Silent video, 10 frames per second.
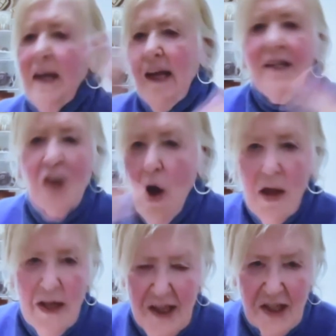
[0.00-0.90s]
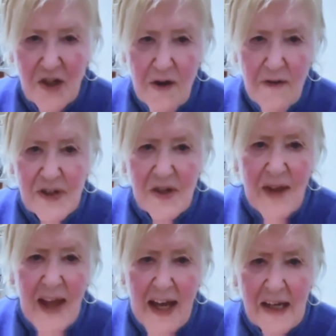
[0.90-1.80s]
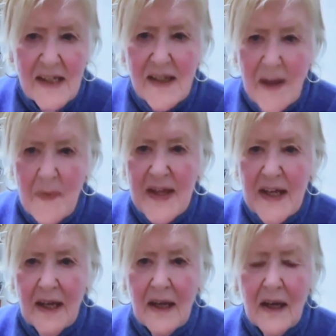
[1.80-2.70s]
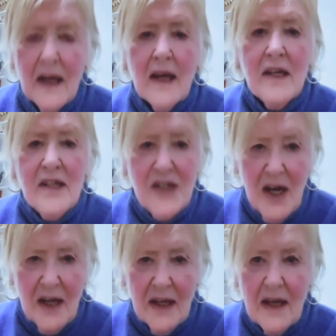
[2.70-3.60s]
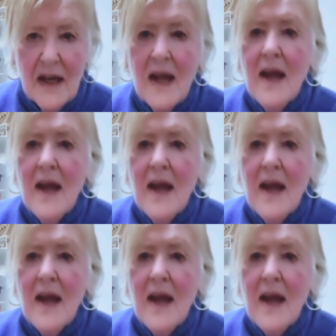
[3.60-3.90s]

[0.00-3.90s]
It's all in the service of getting something done.